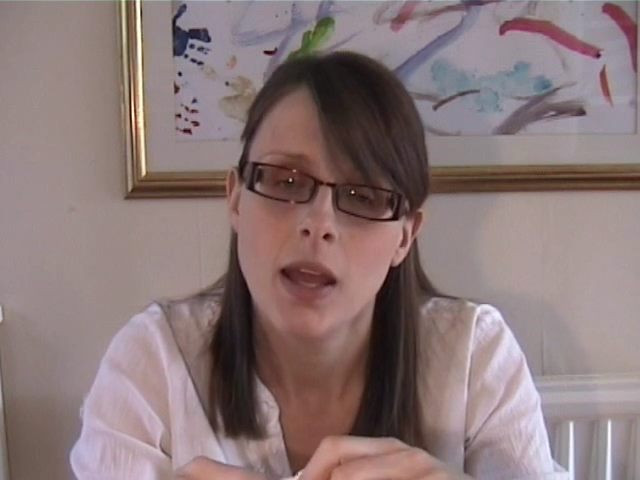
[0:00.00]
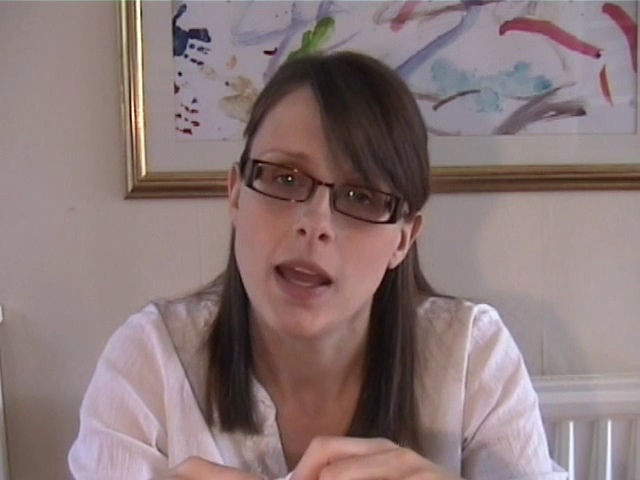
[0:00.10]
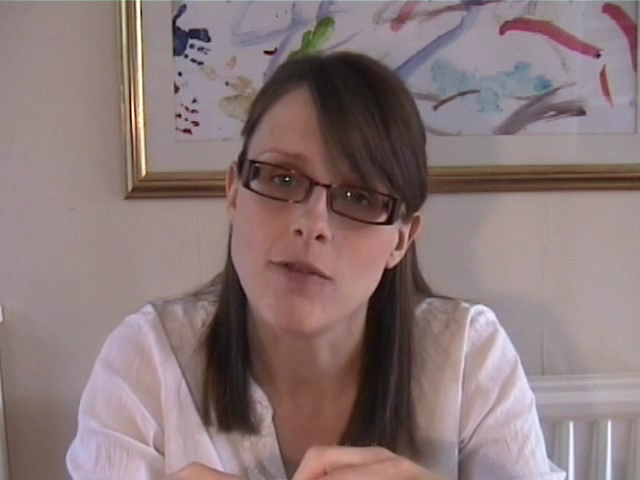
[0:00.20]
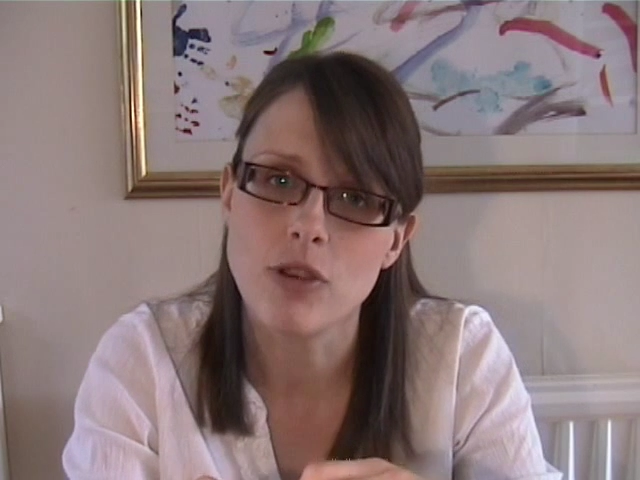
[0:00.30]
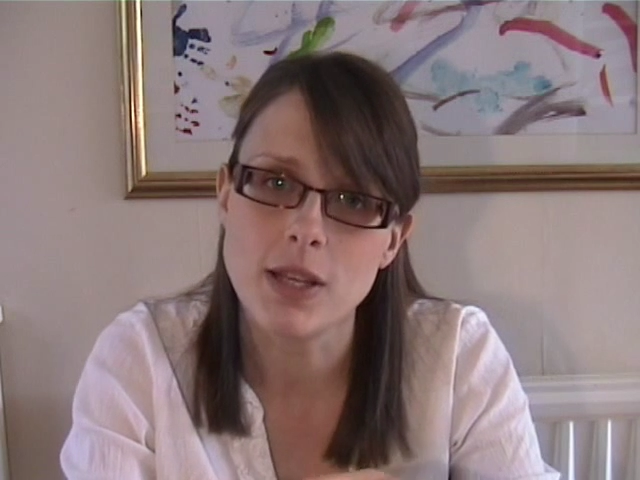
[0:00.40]

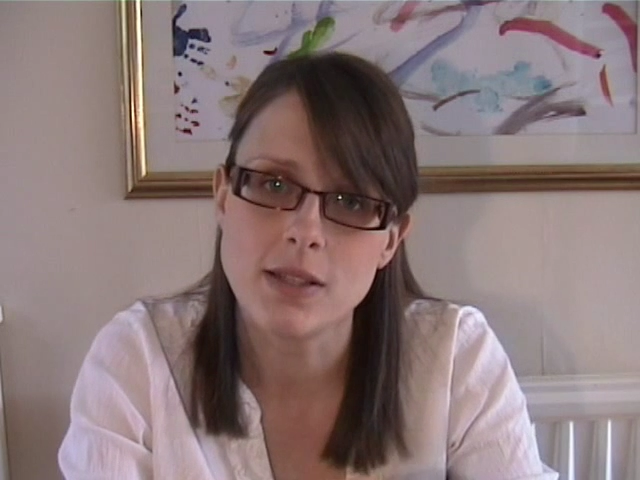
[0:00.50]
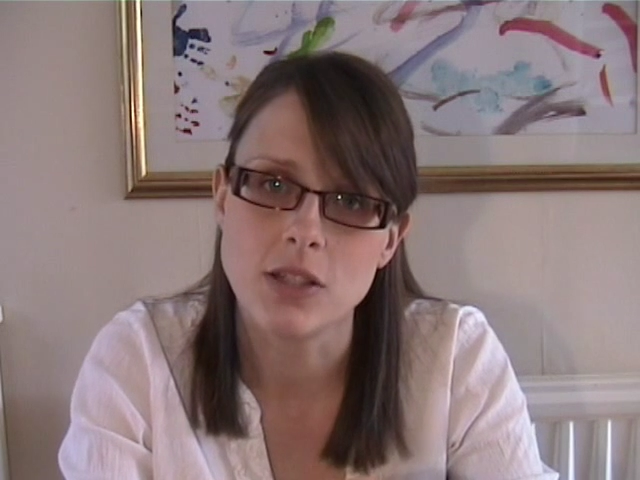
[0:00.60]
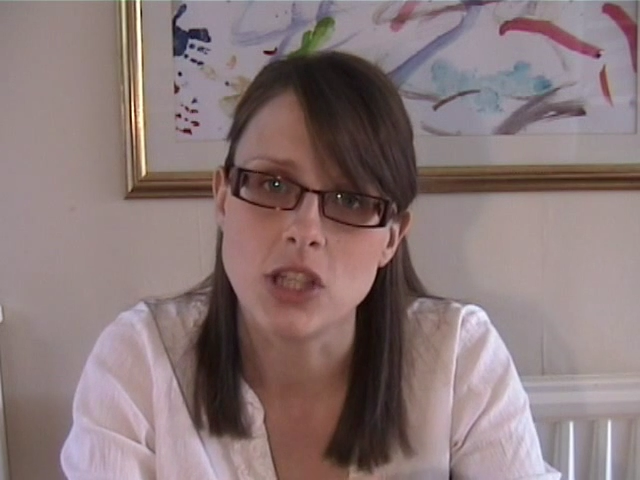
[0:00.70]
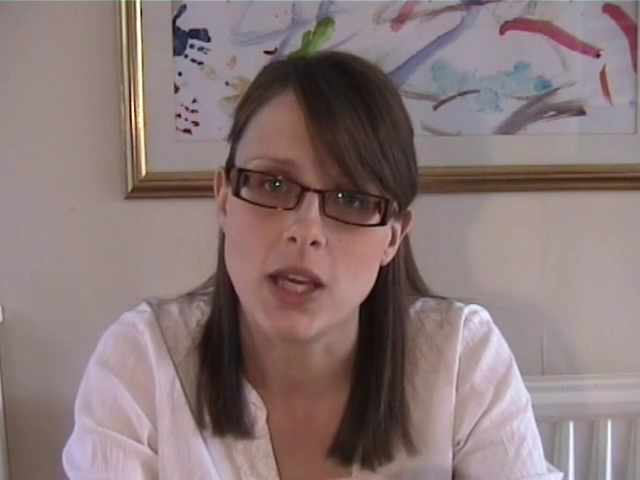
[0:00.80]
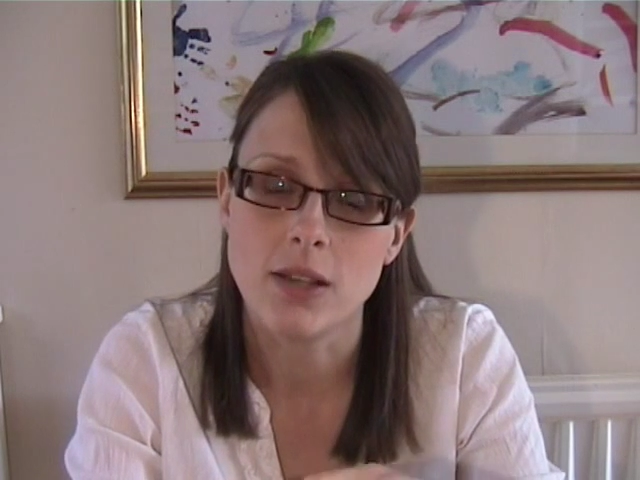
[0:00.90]
In
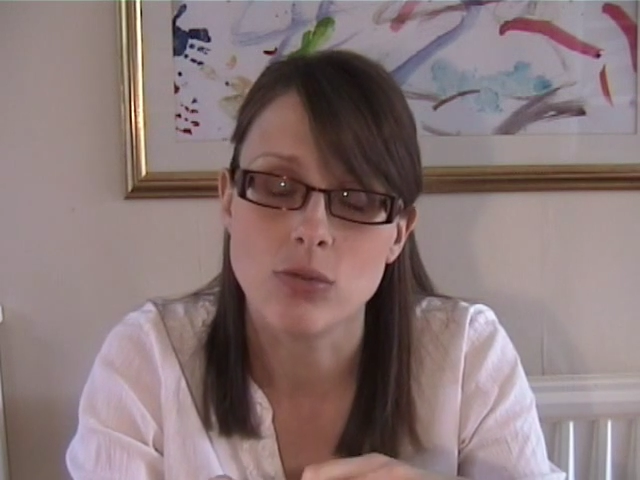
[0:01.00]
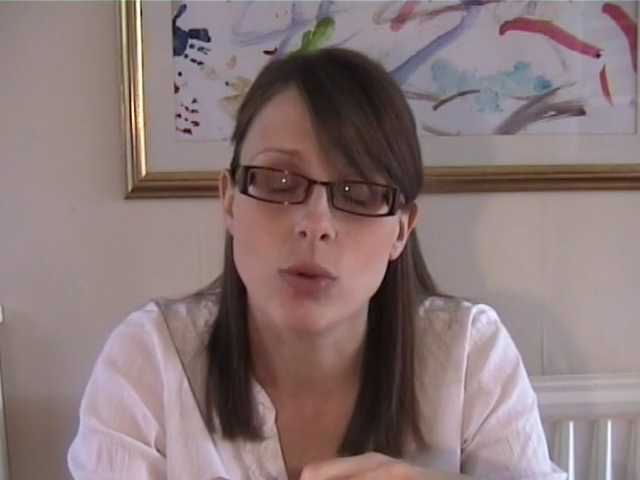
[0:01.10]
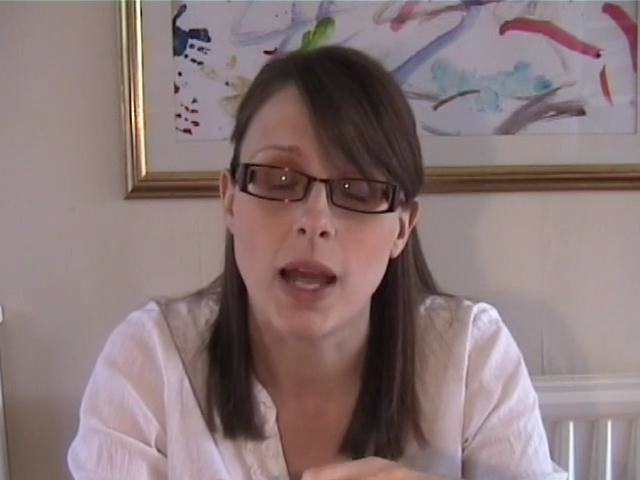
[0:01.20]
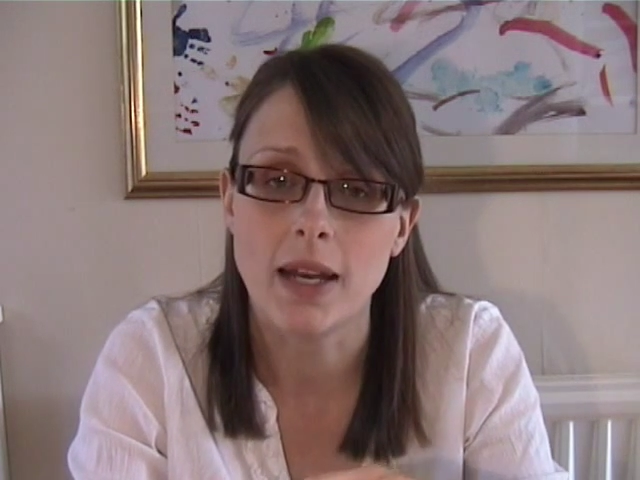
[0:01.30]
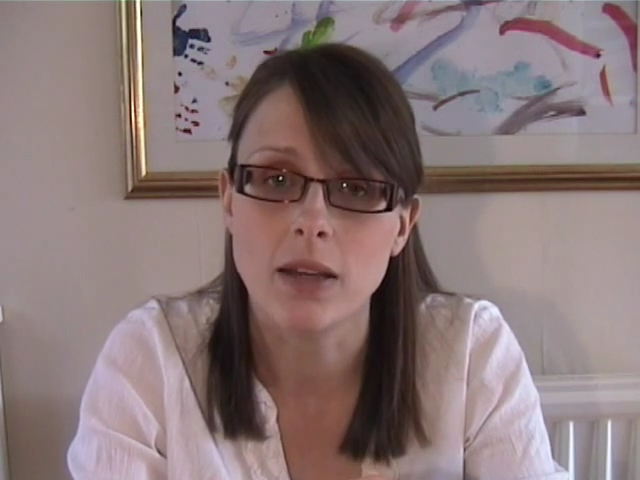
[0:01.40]
recent years,
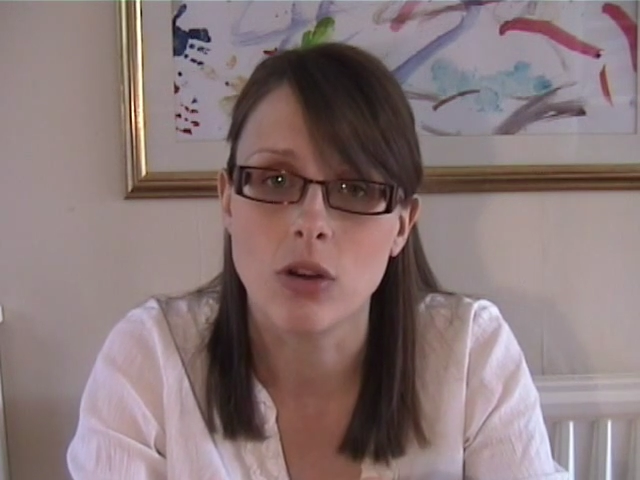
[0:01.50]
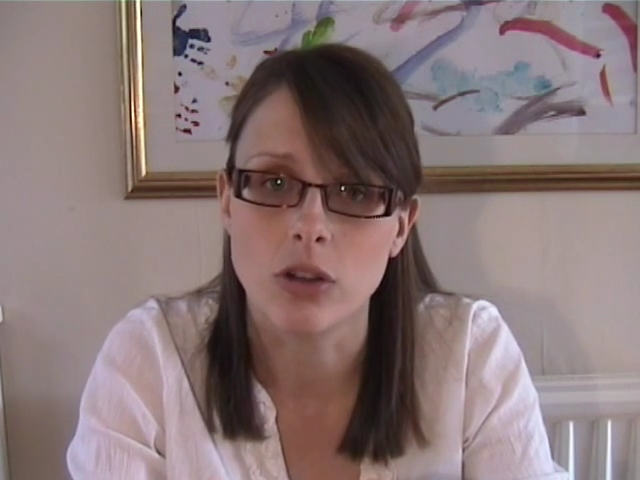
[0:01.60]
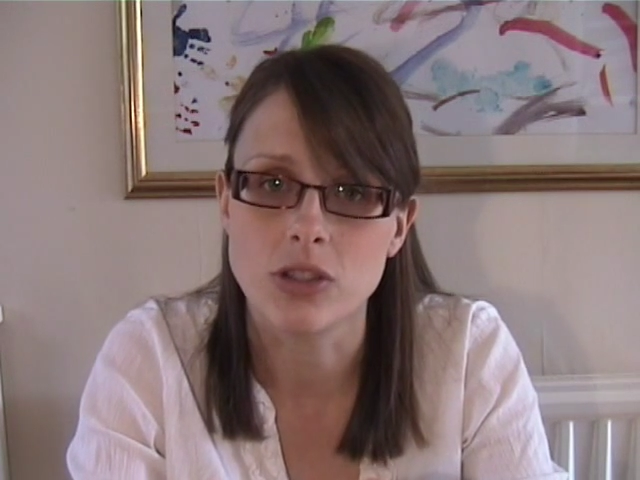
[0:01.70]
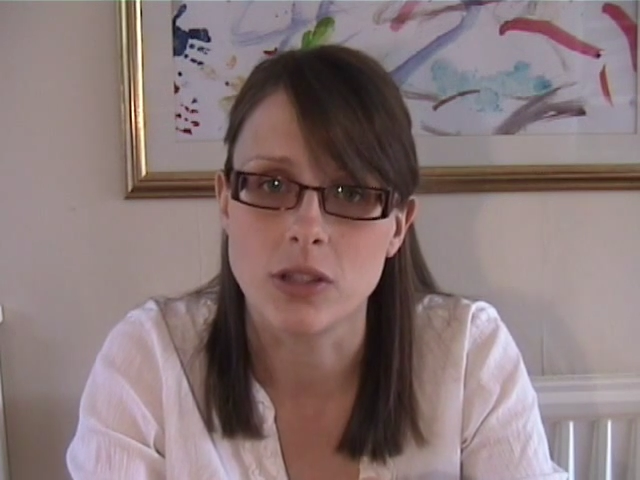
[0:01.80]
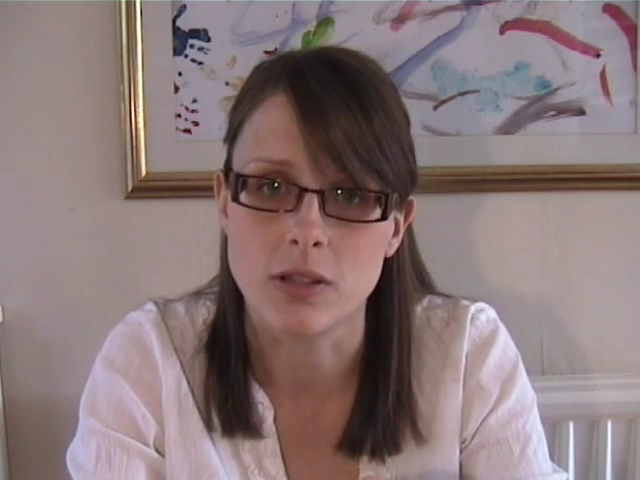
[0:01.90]
organic
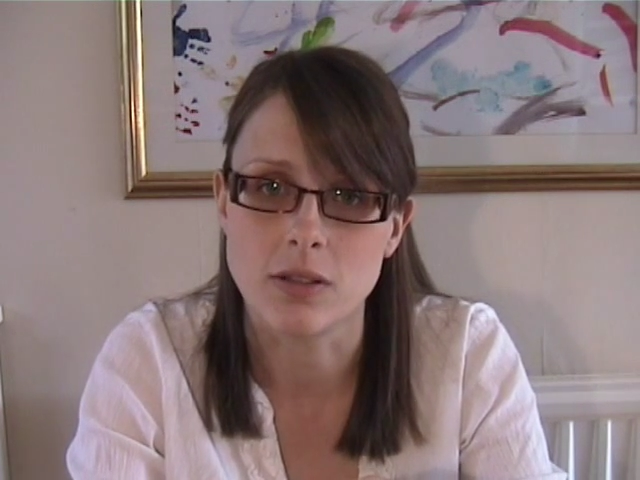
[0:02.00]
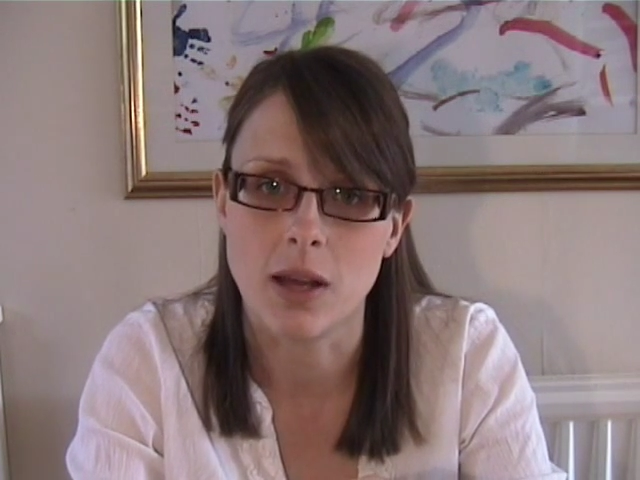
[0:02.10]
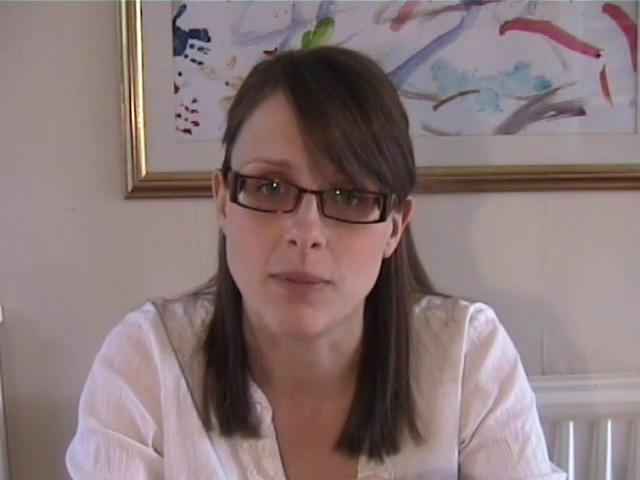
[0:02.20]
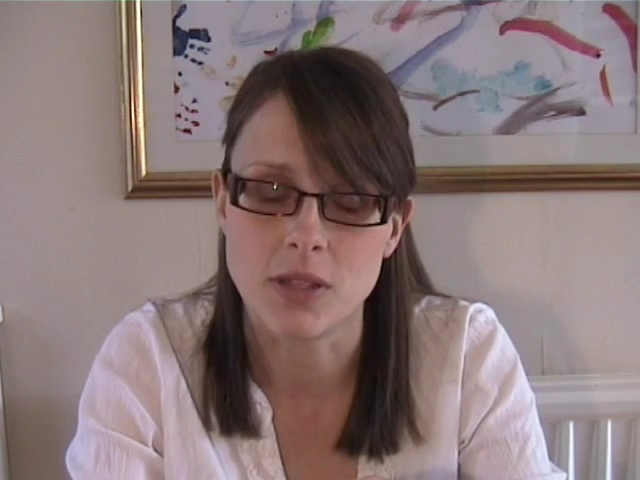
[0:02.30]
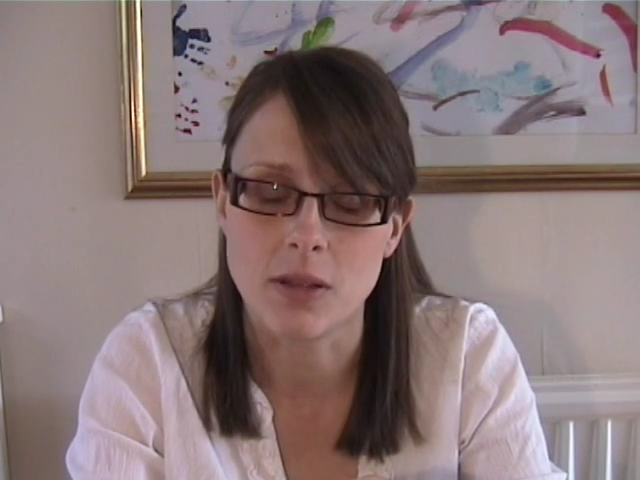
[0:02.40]
cotton has
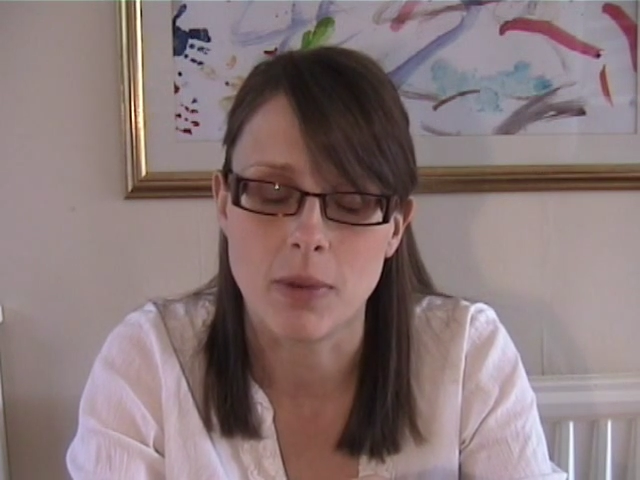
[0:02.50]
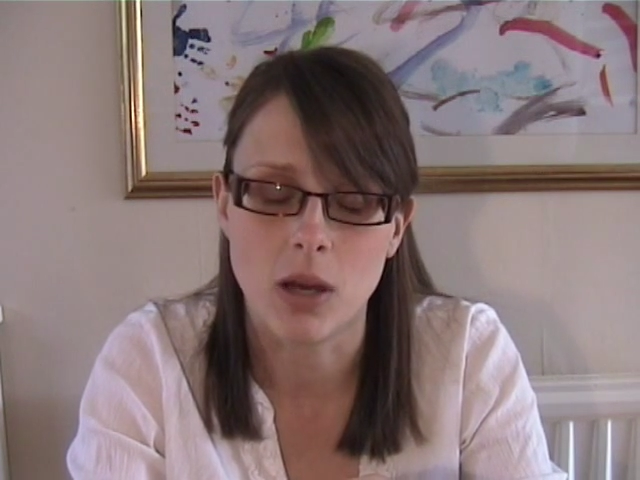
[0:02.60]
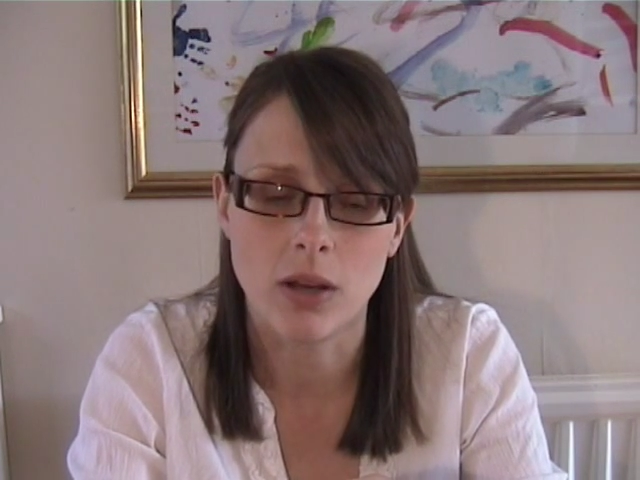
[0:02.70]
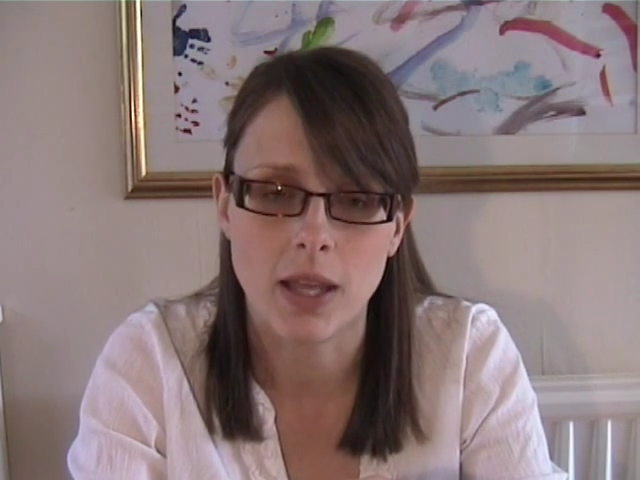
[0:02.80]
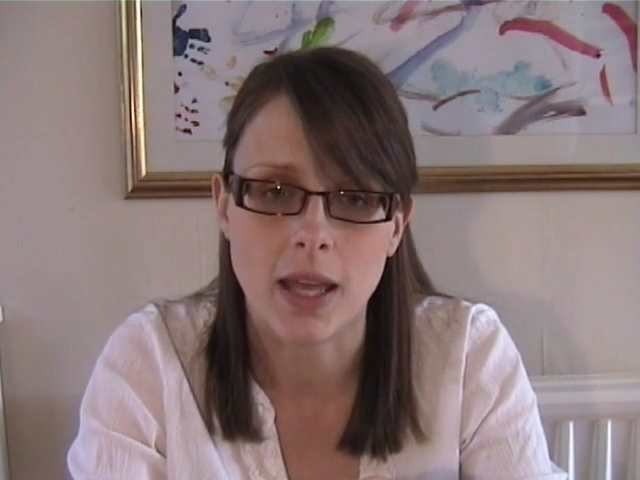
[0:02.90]
come to the
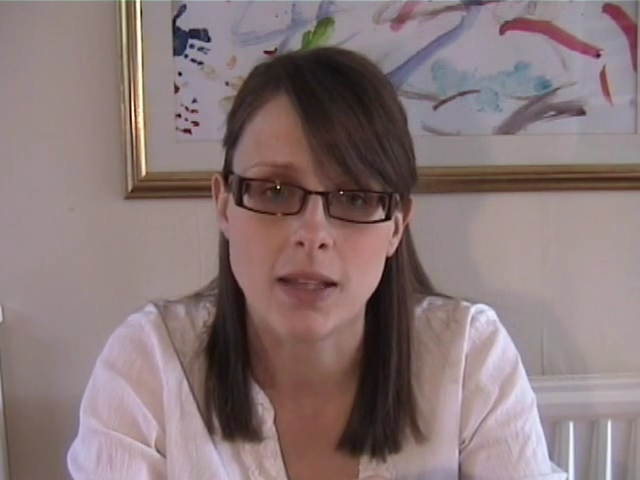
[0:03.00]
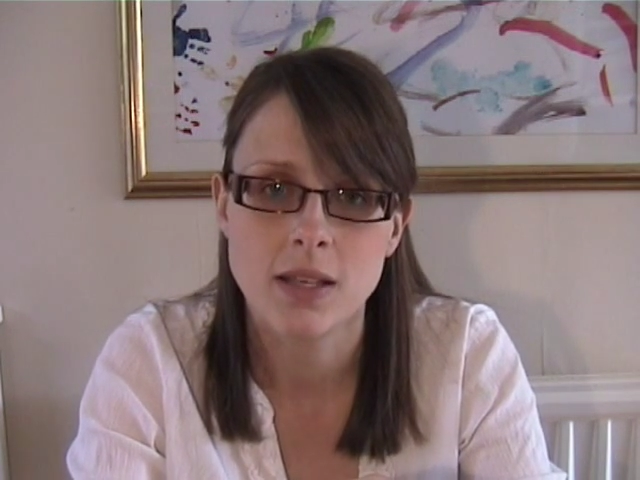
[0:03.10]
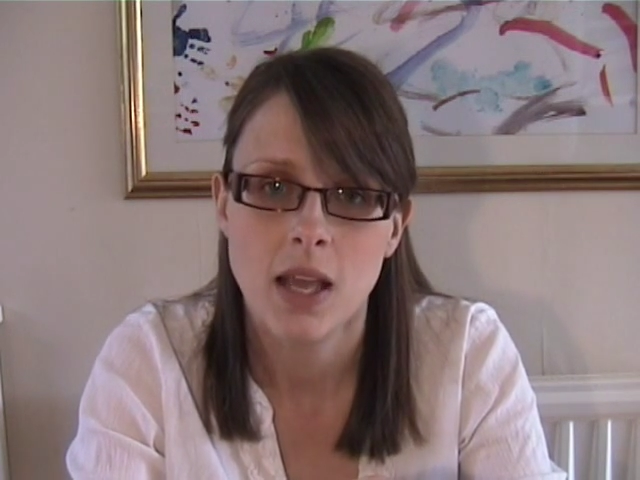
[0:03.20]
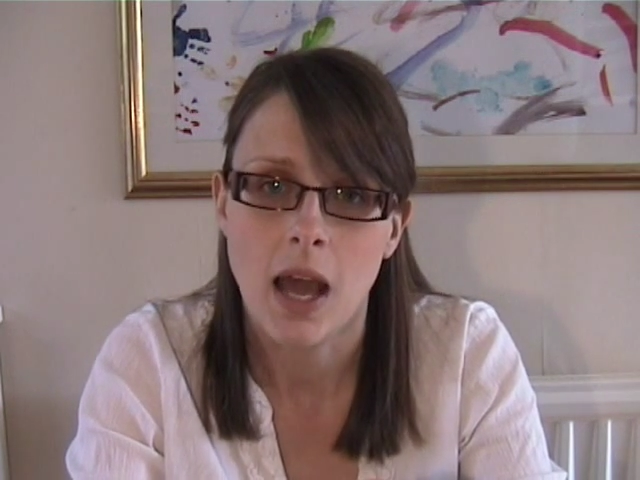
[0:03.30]
market,